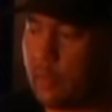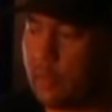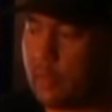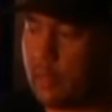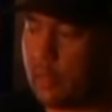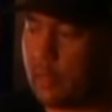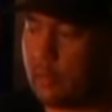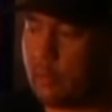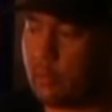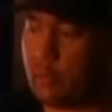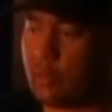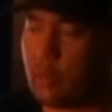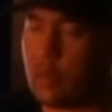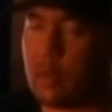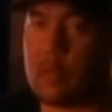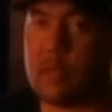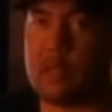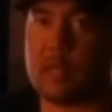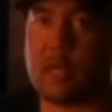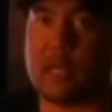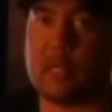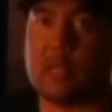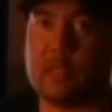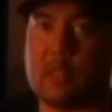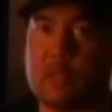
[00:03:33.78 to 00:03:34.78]
with it, with all the
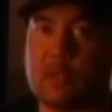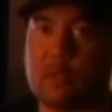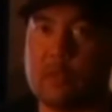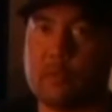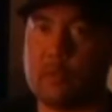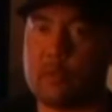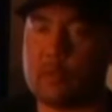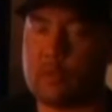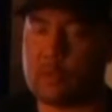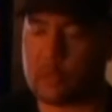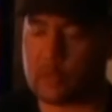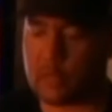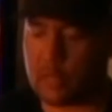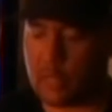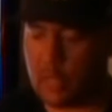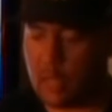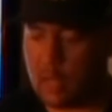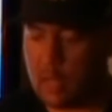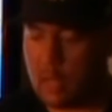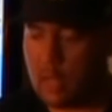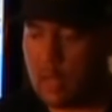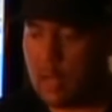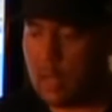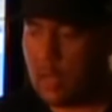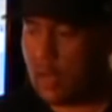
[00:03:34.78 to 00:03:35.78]
9 servos,
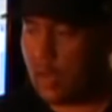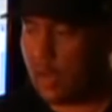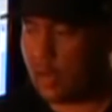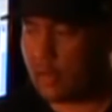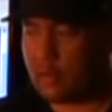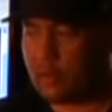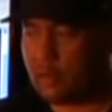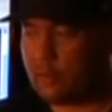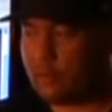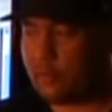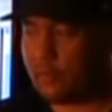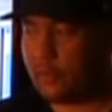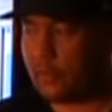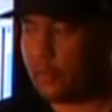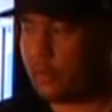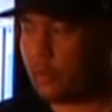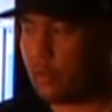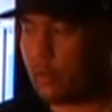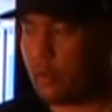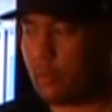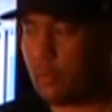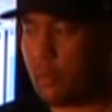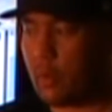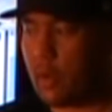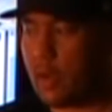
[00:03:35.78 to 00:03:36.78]
I couldn't figure
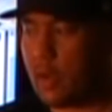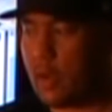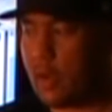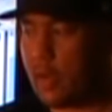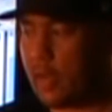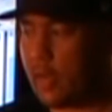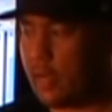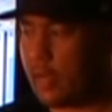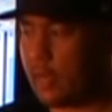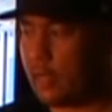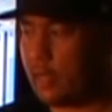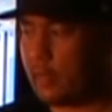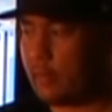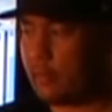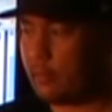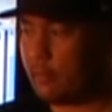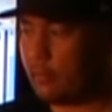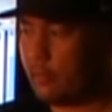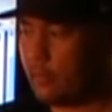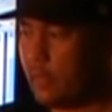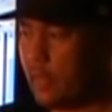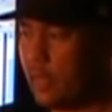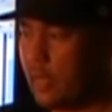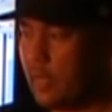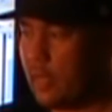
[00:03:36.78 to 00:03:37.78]
out why
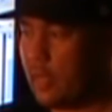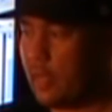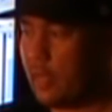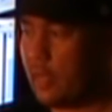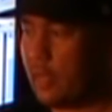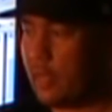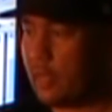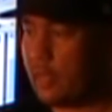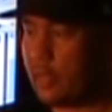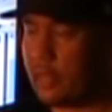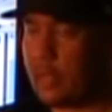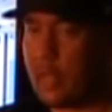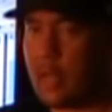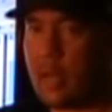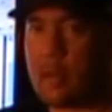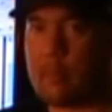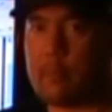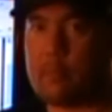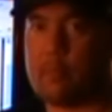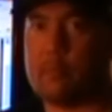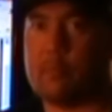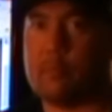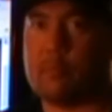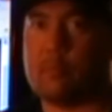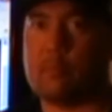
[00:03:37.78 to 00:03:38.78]
it
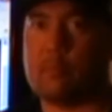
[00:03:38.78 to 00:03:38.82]
kept,